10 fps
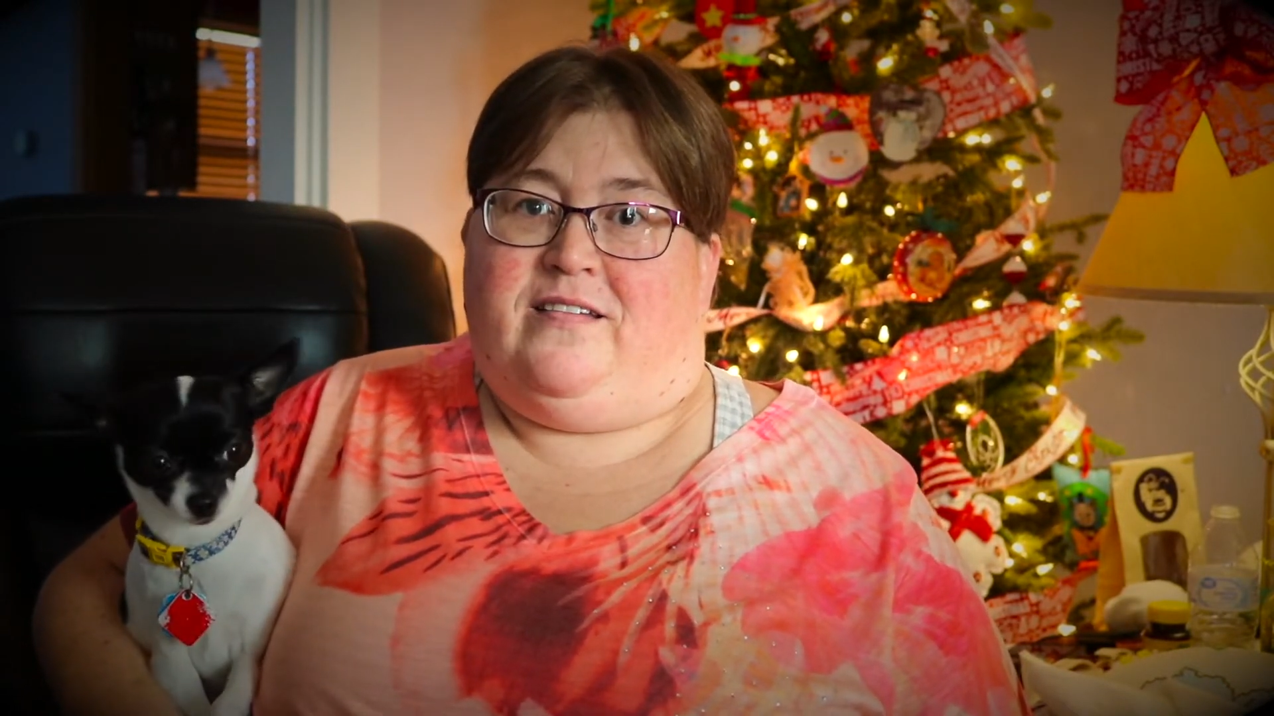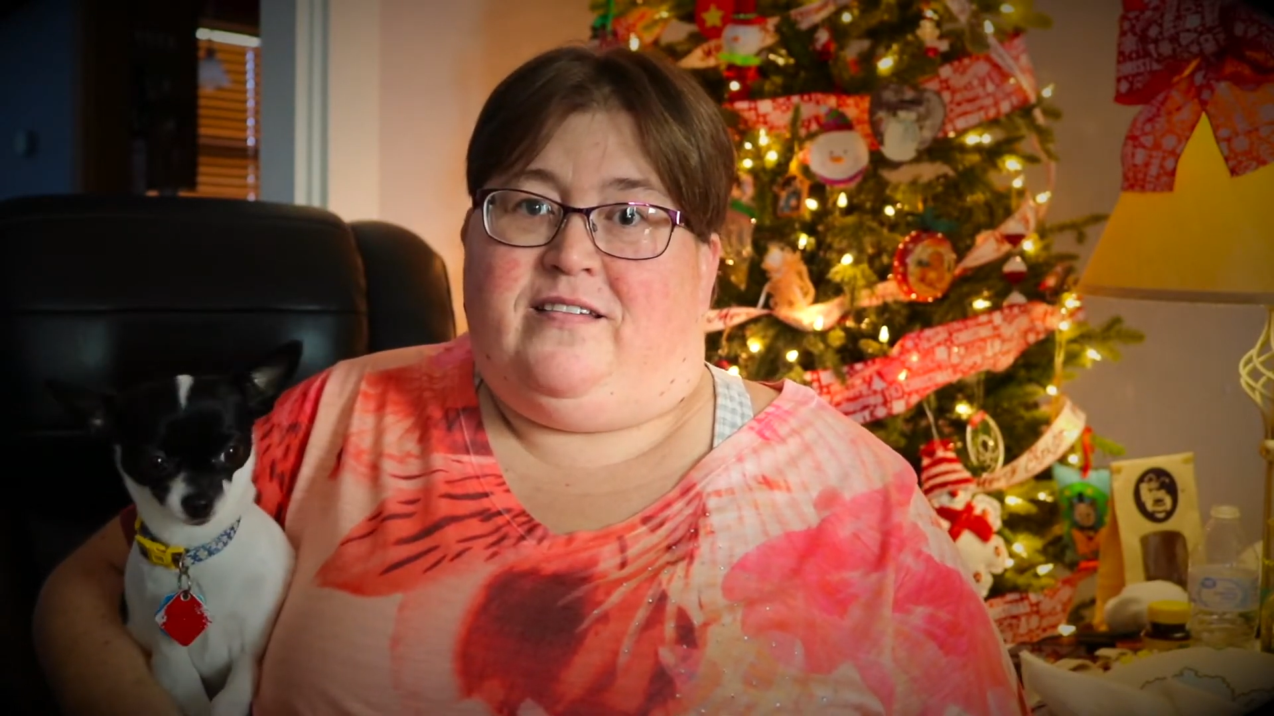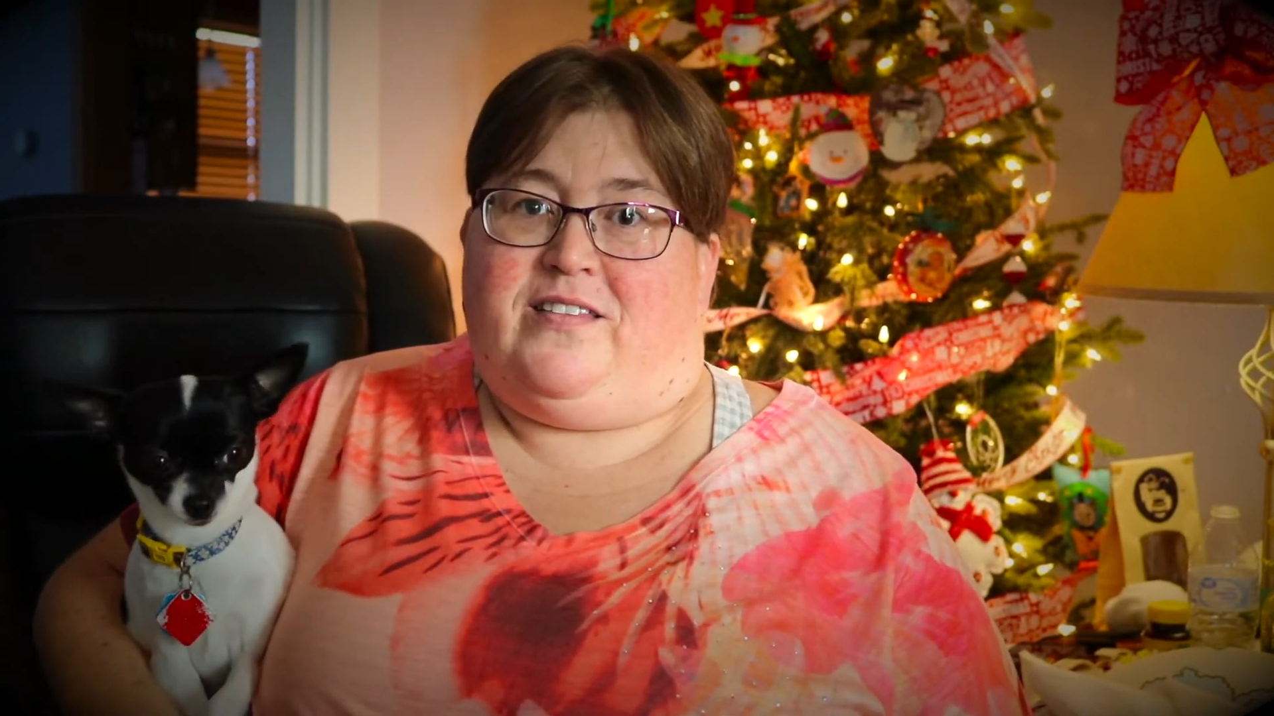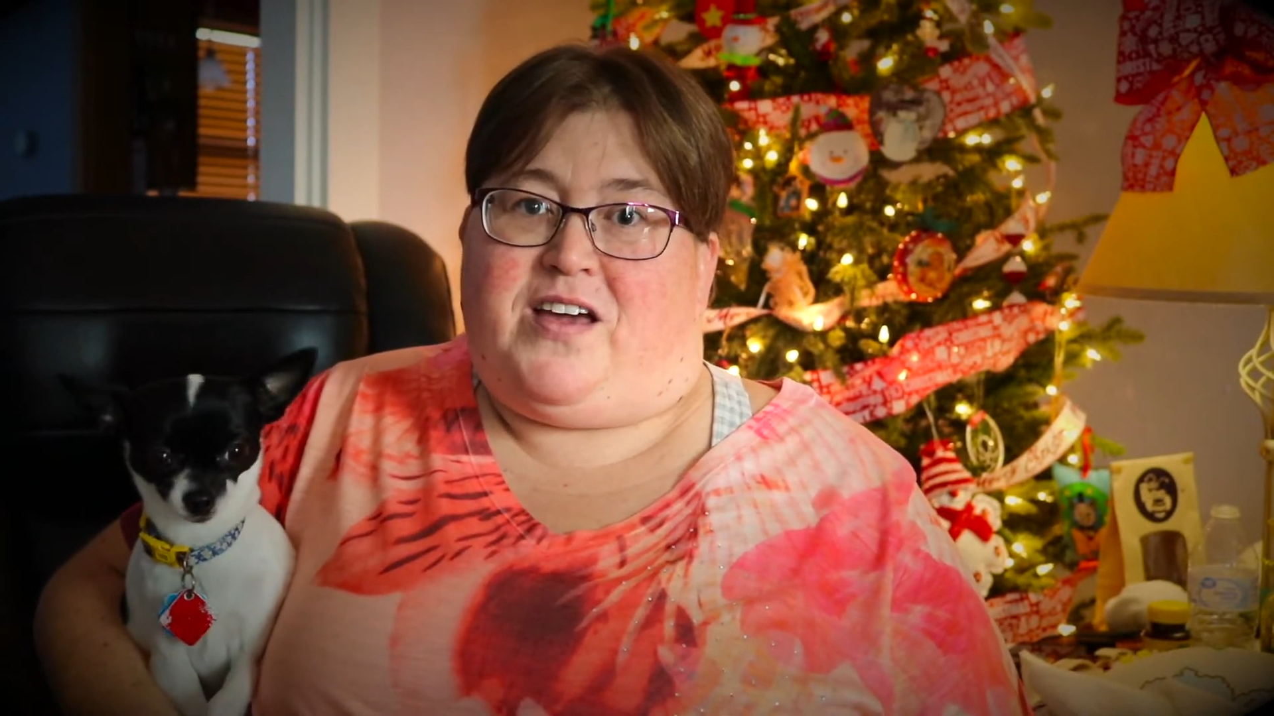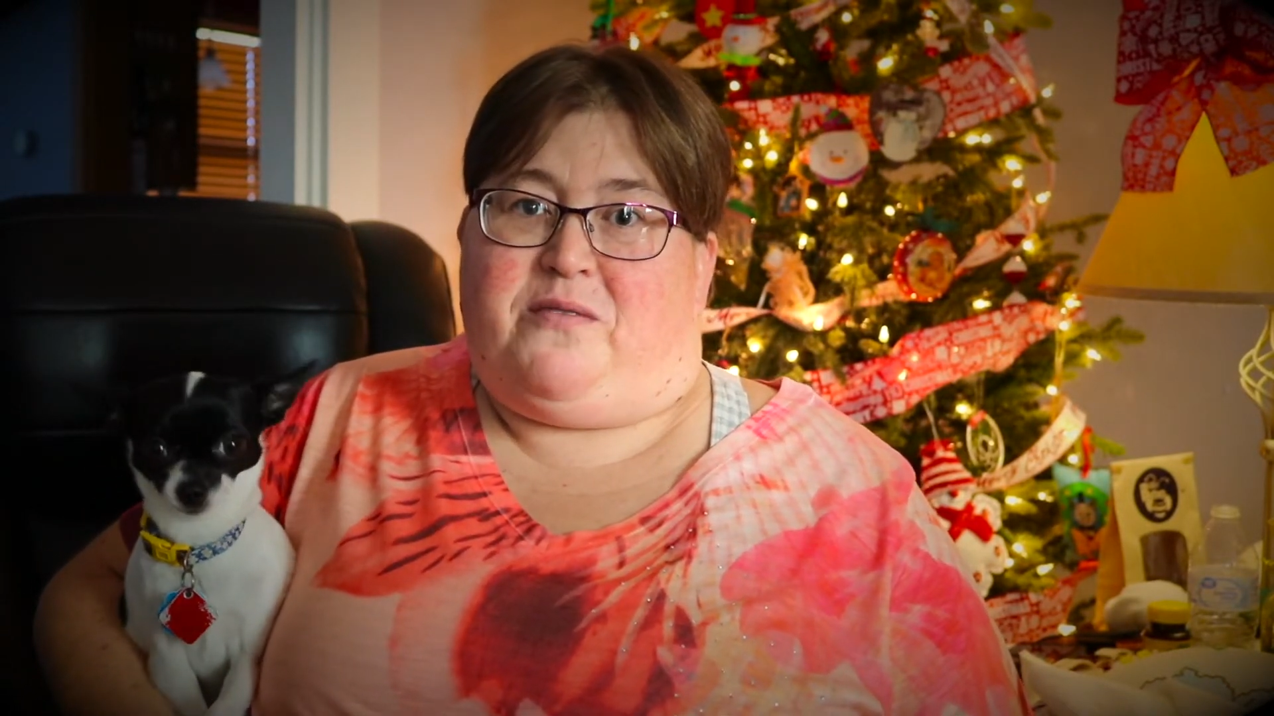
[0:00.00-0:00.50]

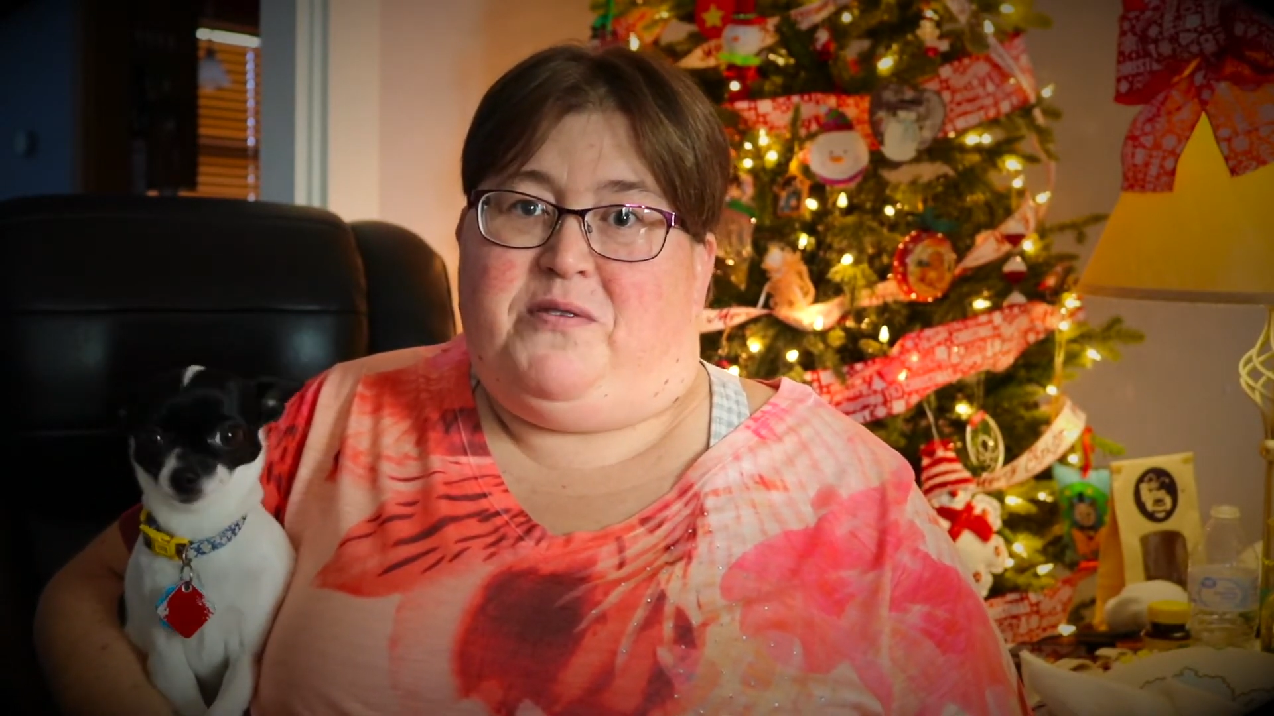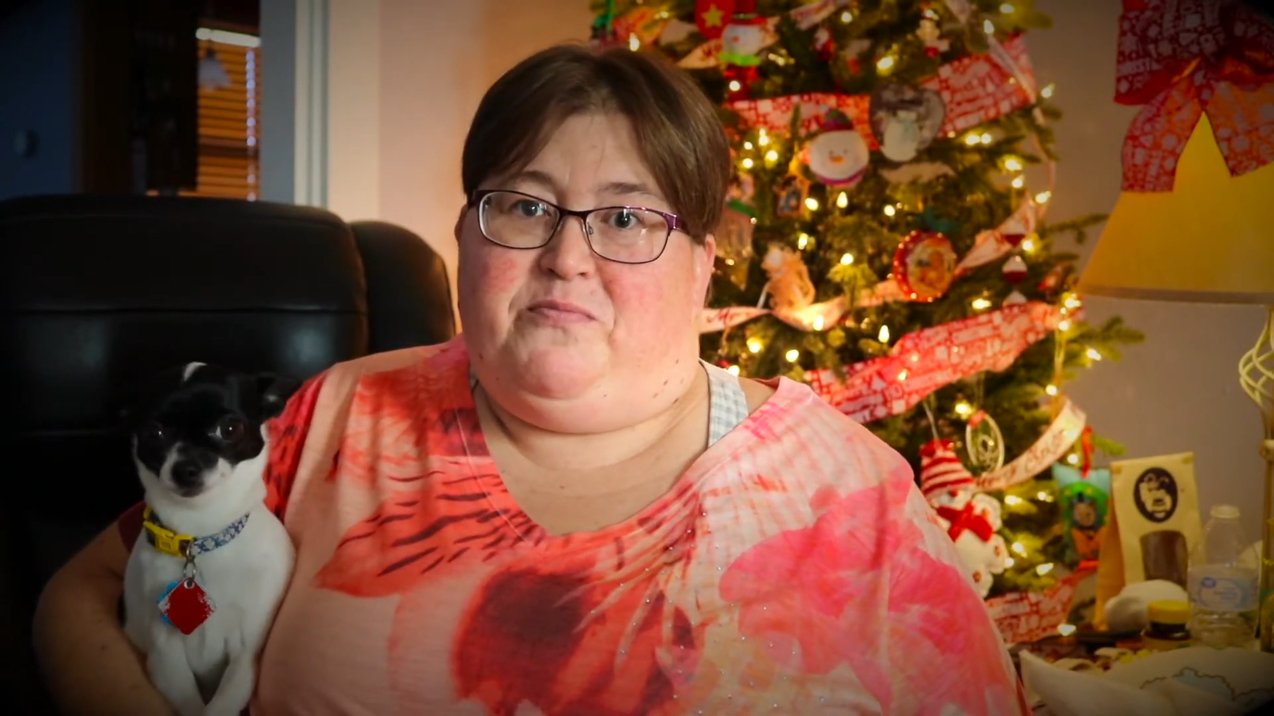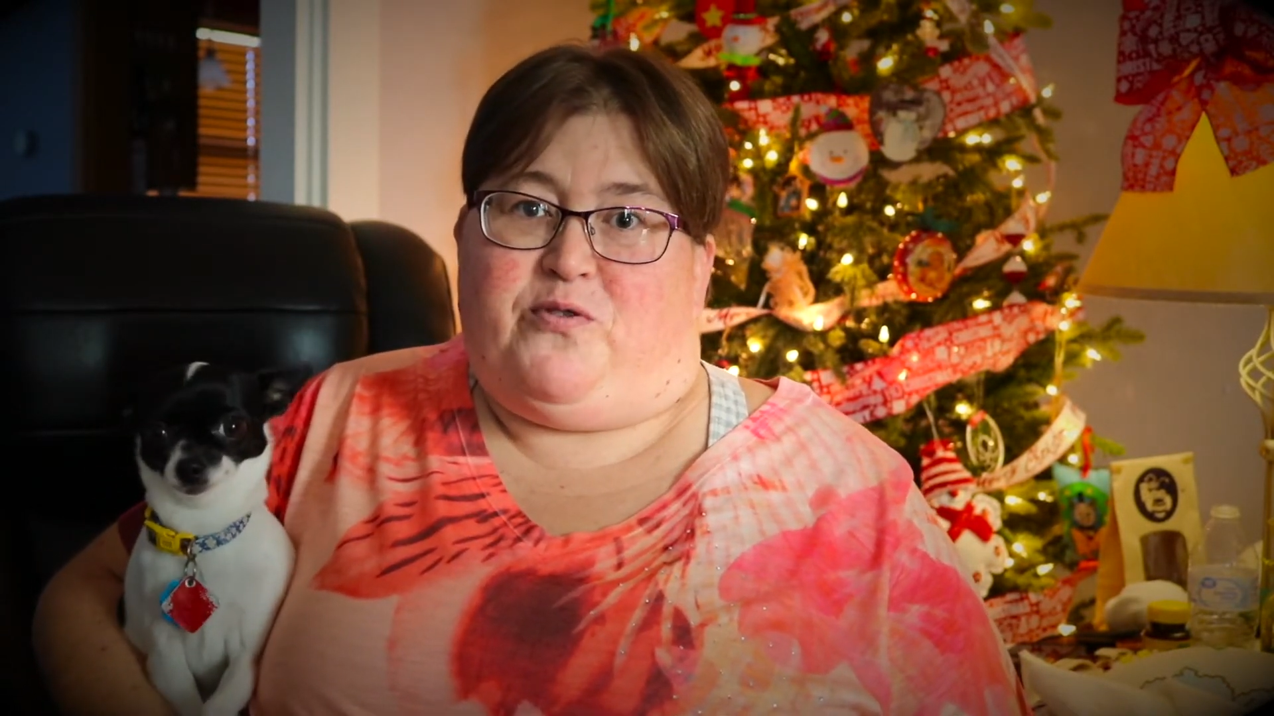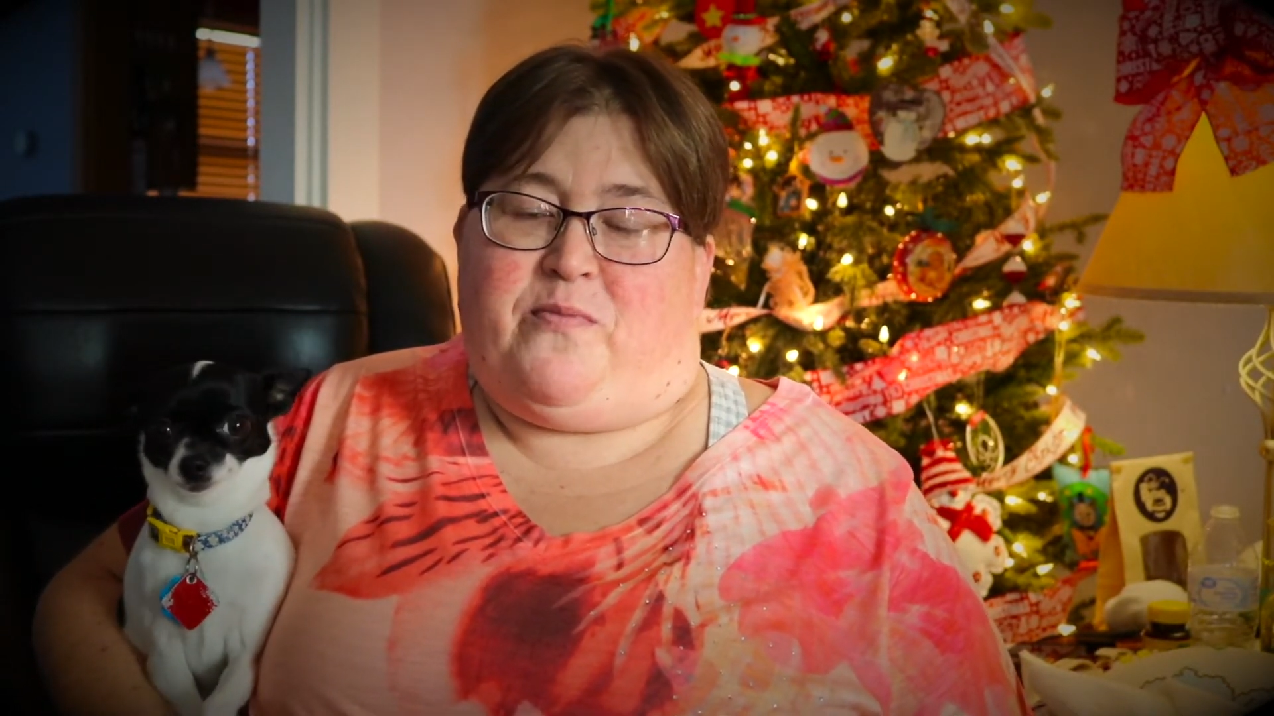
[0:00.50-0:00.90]
that people